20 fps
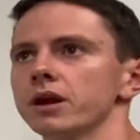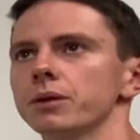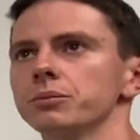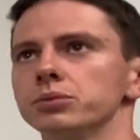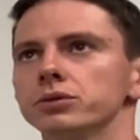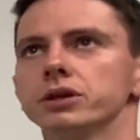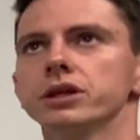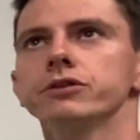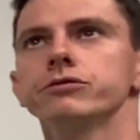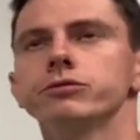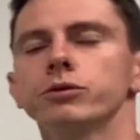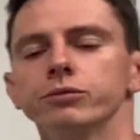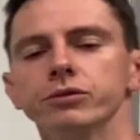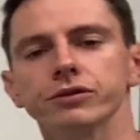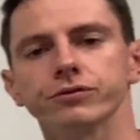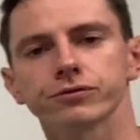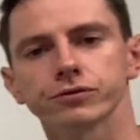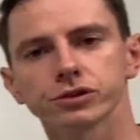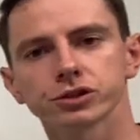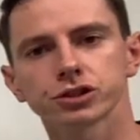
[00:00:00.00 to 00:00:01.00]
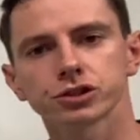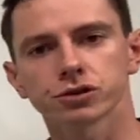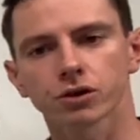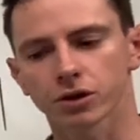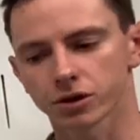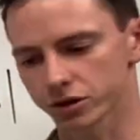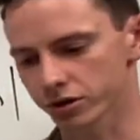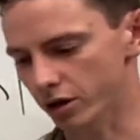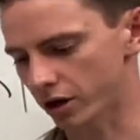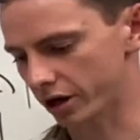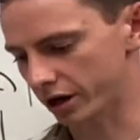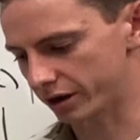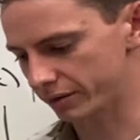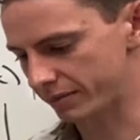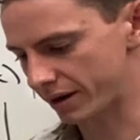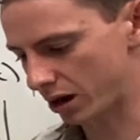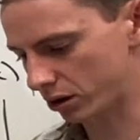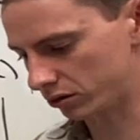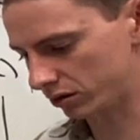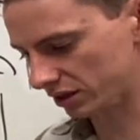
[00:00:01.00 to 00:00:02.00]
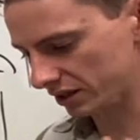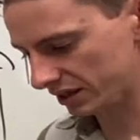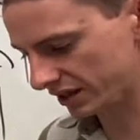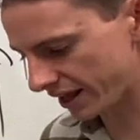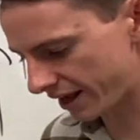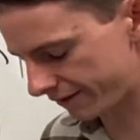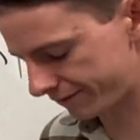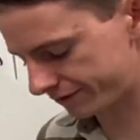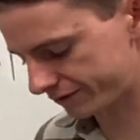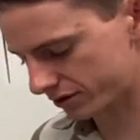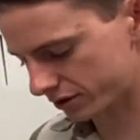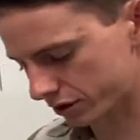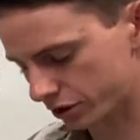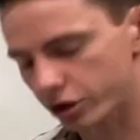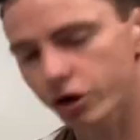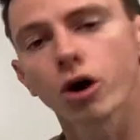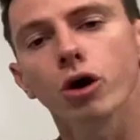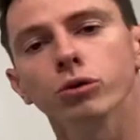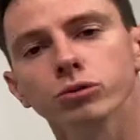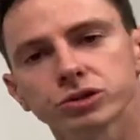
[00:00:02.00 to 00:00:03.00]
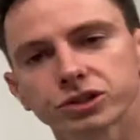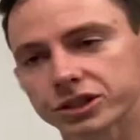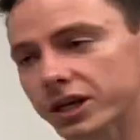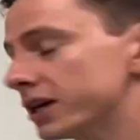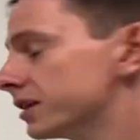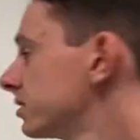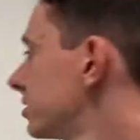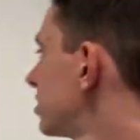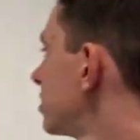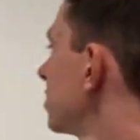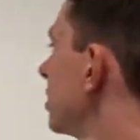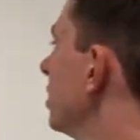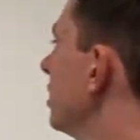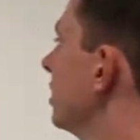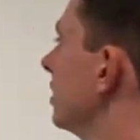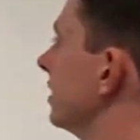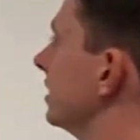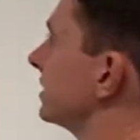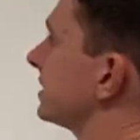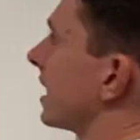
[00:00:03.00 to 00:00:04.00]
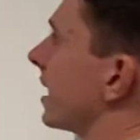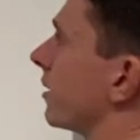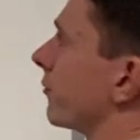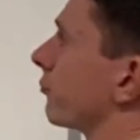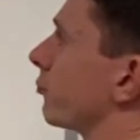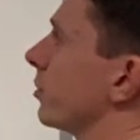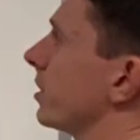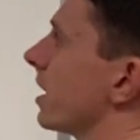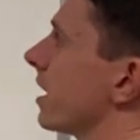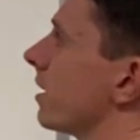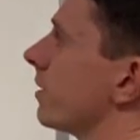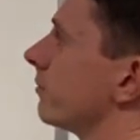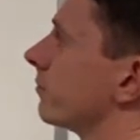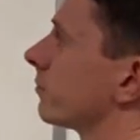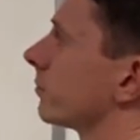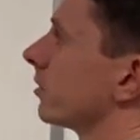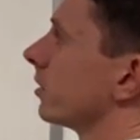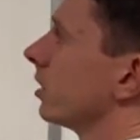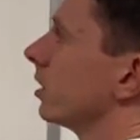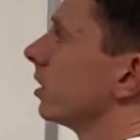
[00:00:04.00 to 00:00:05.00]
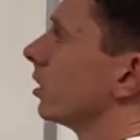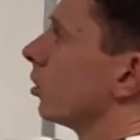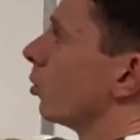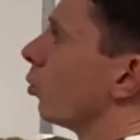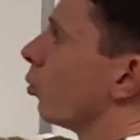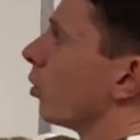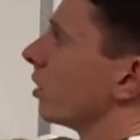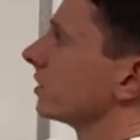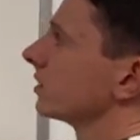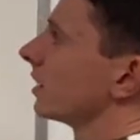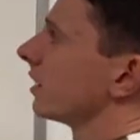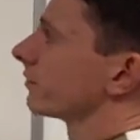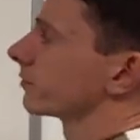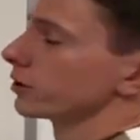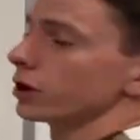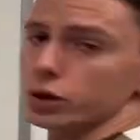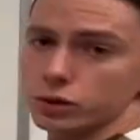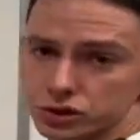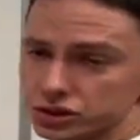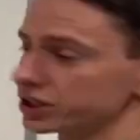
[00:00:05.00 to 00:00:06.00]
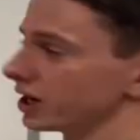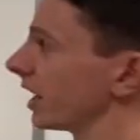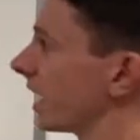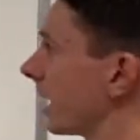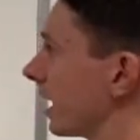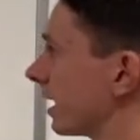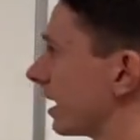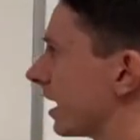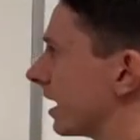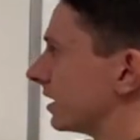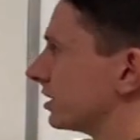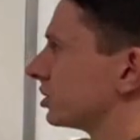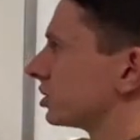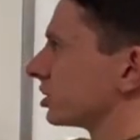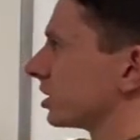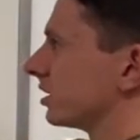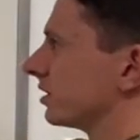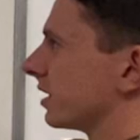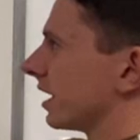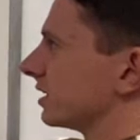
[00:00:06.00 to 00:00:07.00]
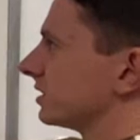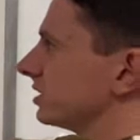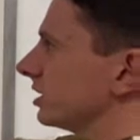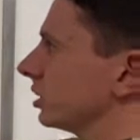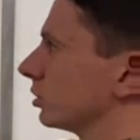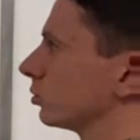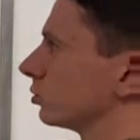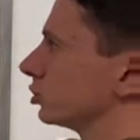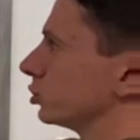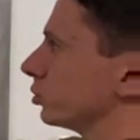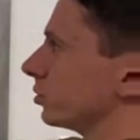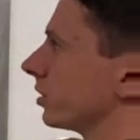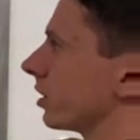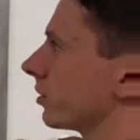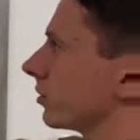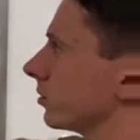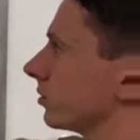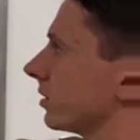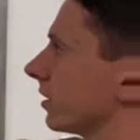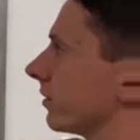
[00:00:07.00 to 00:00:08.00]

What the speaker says: I believe, when we first started talking about left cosets is that if we have one left coset AH and that's equal to another